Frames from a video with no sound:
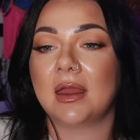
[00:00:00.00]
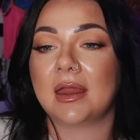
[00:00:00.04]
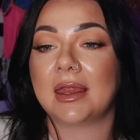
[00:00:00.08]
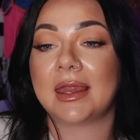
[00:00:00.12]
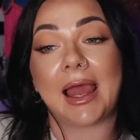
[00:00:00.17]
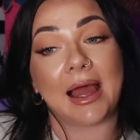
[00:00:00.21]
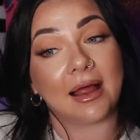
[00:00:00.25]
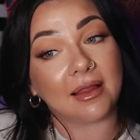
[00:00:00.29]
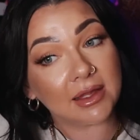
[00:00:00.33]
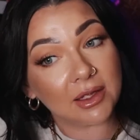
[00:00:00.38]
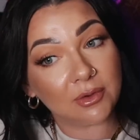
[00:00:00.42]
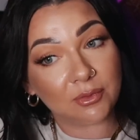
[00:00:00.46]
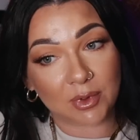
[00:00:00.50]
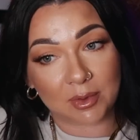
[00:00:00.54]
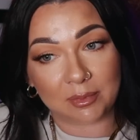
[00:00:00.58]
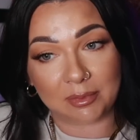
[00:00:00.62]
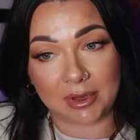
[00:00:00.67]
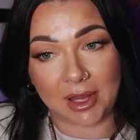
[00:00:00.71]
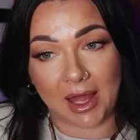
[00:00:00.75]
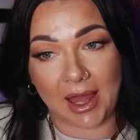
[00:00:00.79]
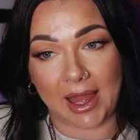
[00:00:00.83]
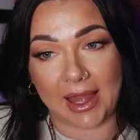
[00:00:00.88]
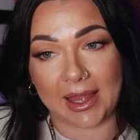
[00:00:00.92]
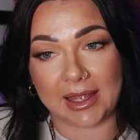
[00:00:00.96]
Kelly
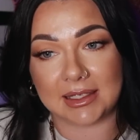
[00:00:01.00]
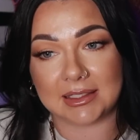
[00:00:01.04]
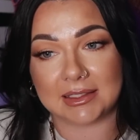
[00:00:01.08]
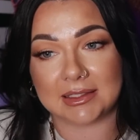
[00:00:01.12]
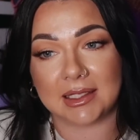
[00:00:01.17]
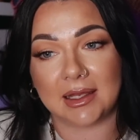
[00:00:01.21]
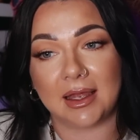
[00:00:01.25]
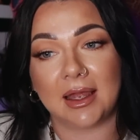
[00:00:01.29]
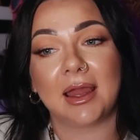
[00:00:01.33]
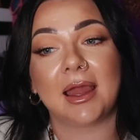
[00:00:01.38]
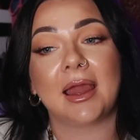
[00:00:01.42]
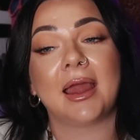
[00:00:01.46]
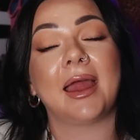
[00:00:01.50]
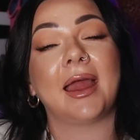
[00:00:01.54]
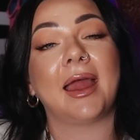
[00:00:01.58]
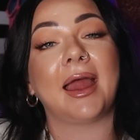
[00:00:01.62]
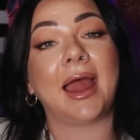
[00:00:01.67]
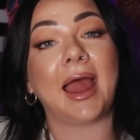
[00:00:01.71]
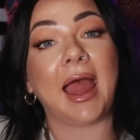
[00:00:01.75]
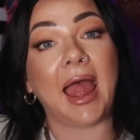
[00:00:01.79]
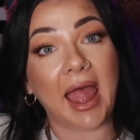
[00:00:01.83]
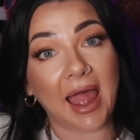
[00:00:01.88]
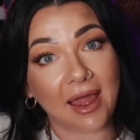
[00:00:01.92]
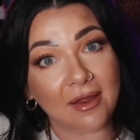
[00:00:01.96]
replies,
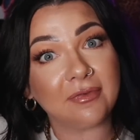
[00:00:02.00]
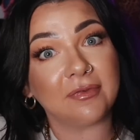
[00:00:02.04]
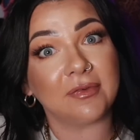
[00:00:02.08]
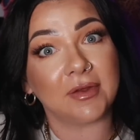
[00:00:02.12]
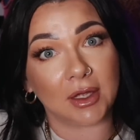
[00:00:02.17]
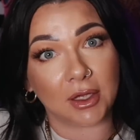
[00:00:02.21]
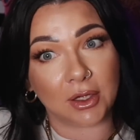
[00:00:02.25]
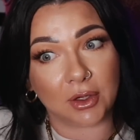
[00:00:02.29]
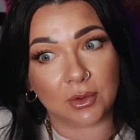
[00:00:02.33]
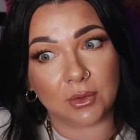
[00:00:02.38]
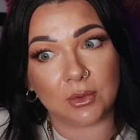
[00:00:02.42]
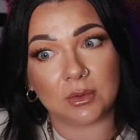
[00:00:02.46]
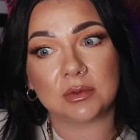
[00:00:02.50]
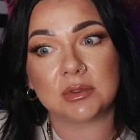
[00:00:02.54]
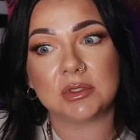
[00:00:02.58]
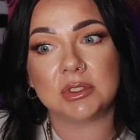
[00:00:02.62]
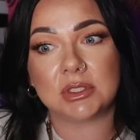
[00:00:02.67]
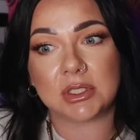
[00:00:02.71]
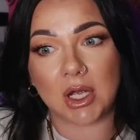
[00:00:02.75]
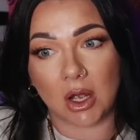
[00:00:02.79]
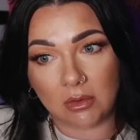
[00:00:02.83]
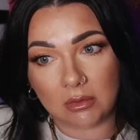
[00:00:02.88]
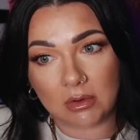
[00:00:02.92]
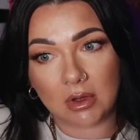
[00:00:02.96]
"F you,
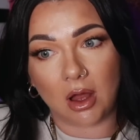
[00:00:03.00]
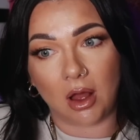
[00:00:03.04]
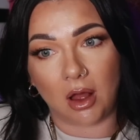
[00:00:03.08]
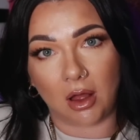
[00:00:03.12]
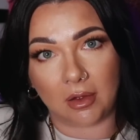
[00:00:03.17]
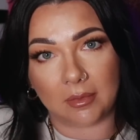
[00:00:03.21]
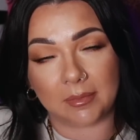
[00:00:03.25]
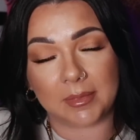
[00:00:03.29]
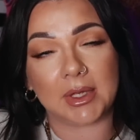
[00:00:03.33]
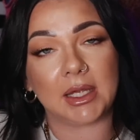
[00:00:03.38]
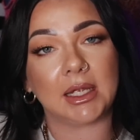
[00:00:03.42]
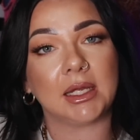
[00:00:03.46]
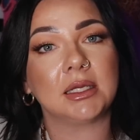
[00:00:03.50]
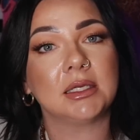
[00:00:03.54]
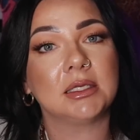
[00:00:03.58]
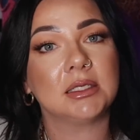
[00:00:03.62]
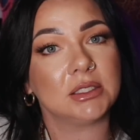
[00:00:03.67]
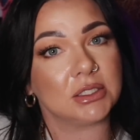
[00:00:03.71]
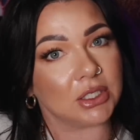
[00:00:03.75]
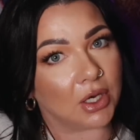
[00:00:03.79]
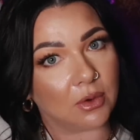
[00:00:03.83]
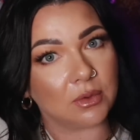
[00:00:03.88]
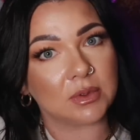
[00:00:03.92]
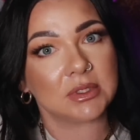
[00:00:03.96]
don't call me,
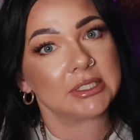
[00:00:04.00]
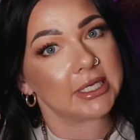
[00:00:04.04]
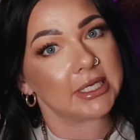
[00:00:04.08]
don't